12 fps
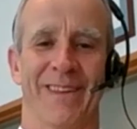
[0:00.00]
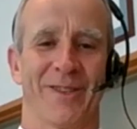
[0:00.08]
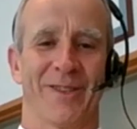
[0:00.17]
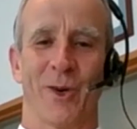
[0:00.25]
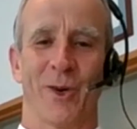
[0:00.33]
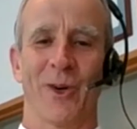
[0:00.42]

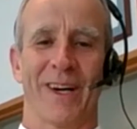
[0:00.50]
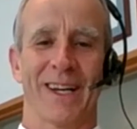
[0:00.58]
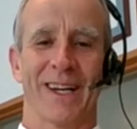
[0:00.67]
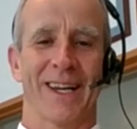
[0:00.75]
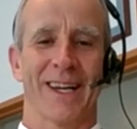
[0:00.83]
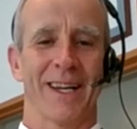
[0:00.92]
Sure,
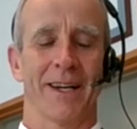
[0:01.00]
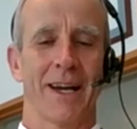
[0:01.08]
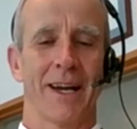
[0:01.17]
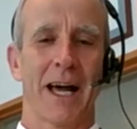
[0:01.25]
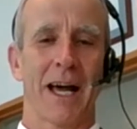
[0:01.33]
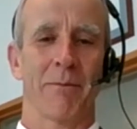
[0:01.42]
I can.
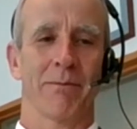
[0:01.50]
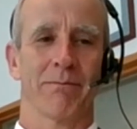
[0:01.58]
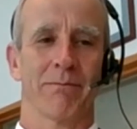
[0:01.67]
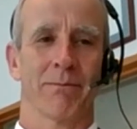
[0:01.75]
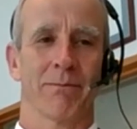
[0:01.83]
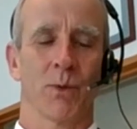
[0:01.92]

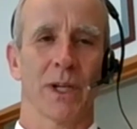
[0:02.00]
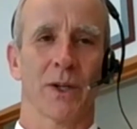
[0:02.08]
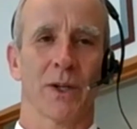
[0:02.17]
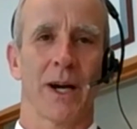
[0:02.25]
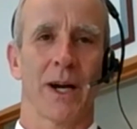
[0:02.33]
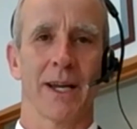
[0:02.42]
Well,
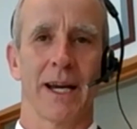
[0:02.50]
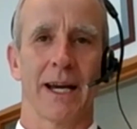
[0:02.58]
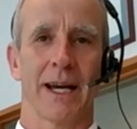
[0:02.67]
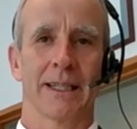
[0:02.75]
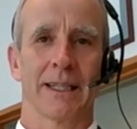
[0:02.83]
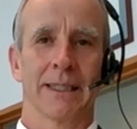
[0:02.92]
look,
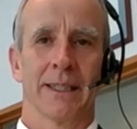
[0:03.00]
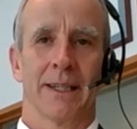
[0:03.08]
I